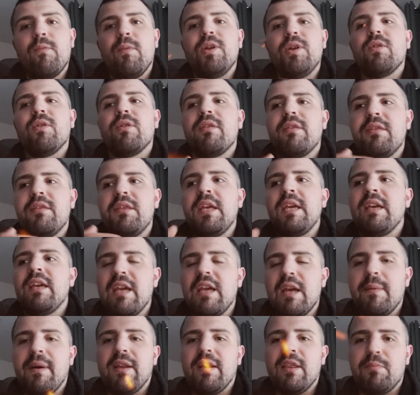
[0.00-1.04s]
when you're
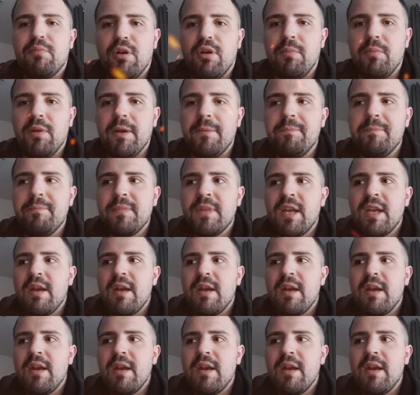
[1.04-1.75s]
thinking about the problem,